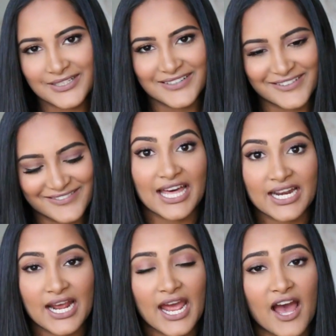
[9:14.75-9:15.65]
then
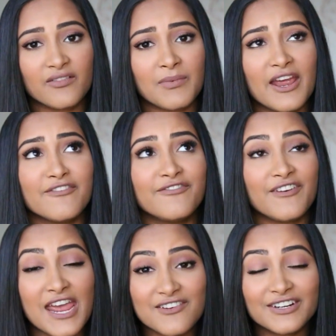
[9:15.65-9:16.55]
I have my
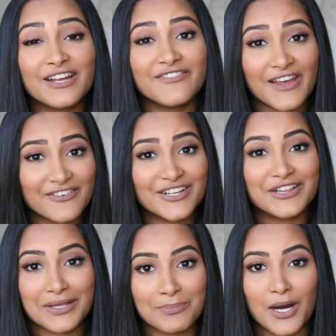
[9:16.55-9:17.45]
favorite,
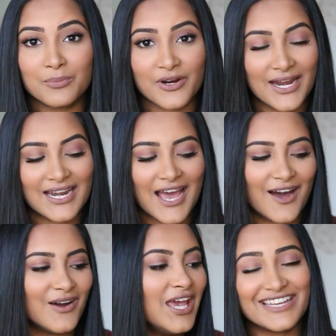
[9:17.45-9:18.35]
favorite lip balm right
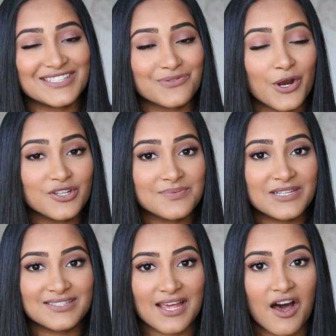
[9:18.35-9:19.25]
now. It's the
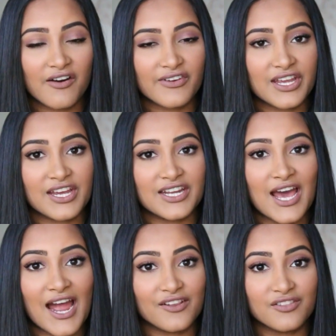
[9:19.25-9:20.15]
Rosebud Salve, and
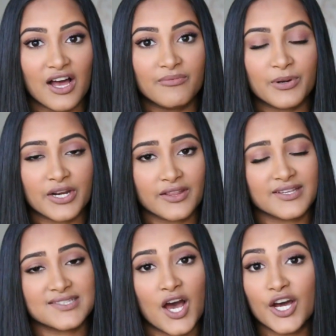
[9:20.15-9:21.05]
I love putting
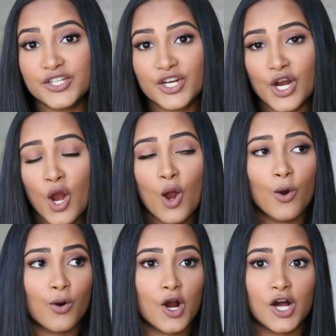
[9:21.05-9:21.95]
this under
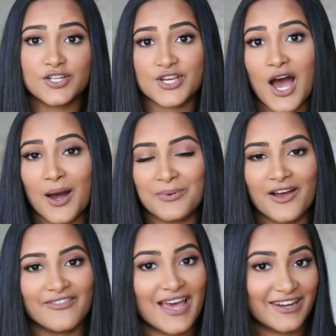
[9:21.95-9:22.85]
or on top
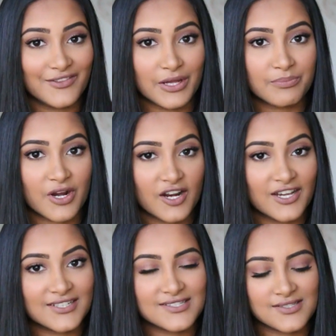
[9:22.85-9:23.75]
of any lip
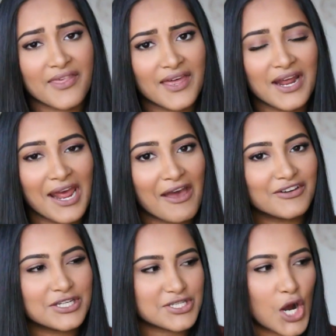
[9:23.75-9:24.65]
product. Then I have
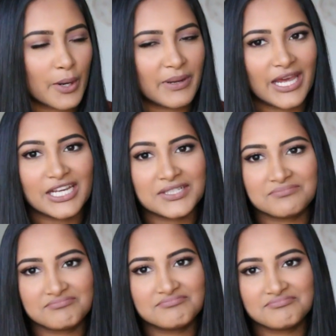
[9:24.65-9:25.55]
a guitar pick.
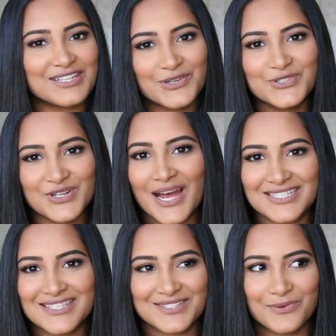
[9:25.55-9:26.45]
I told you
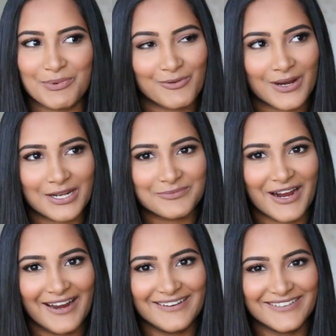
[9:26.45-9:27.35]
guys this would be random,
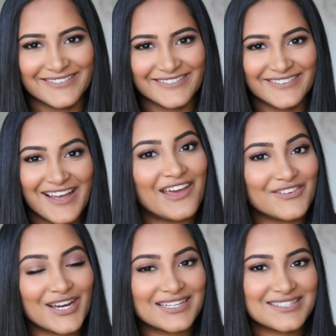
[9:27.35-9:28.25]
right? if
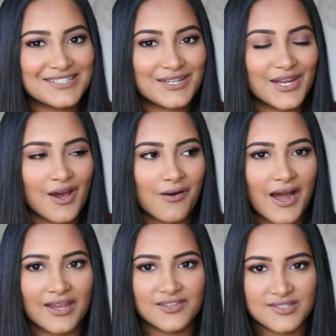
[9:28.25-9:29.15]
you guys didn't know,
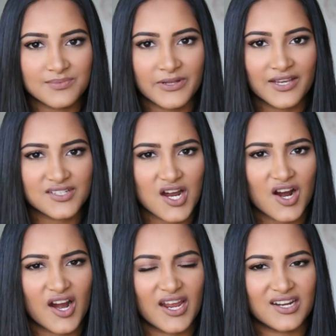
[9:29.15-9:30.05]
I used to play
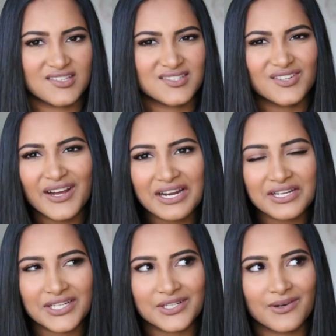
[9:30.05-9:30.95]
guitar and I still kind
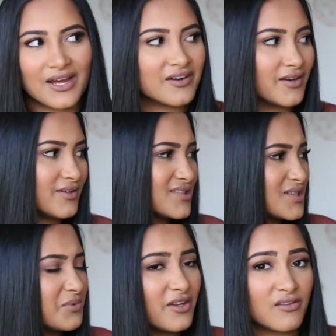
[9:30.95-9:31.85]
of do. I don't know, it's
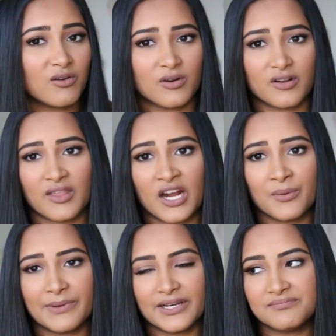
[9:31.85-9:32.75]
somewhere in the corner
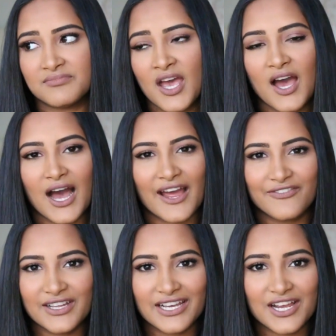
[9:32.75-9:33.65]
there, but I
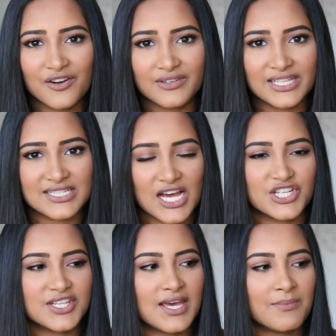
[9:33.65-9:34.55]
feel like I don't really
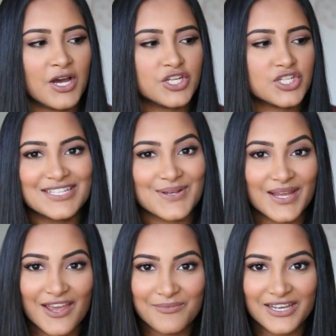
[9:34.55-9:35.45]
touch it that much. So I
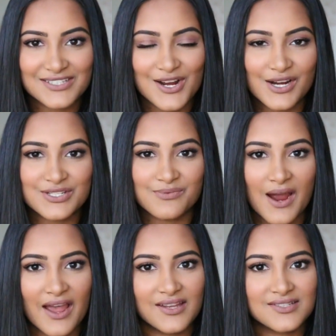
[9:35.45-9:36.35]
gave my guitar to
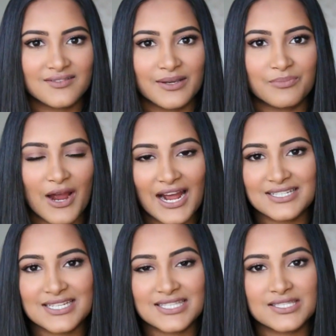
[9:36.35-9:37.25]
Ryan to like
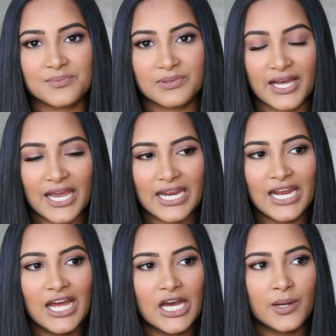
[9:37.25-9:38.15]
practice to
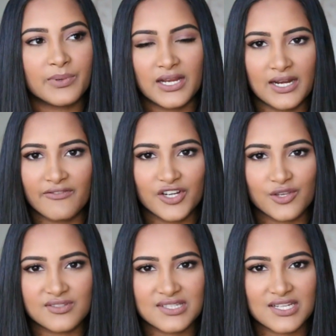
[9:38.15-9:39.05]
play, but he never
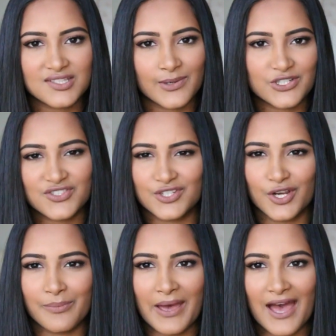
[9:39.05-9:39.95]
used it, so I just
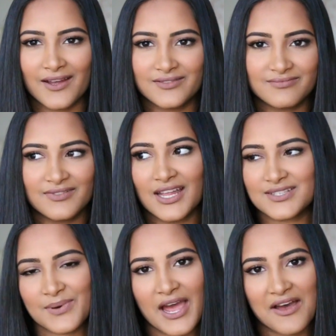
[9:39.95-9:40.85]
took it back
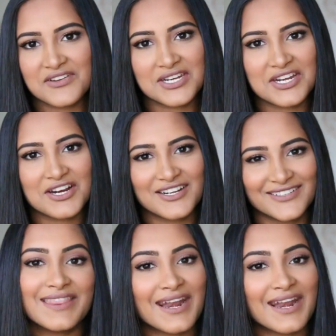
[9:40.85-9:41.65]
that's why I have it in here.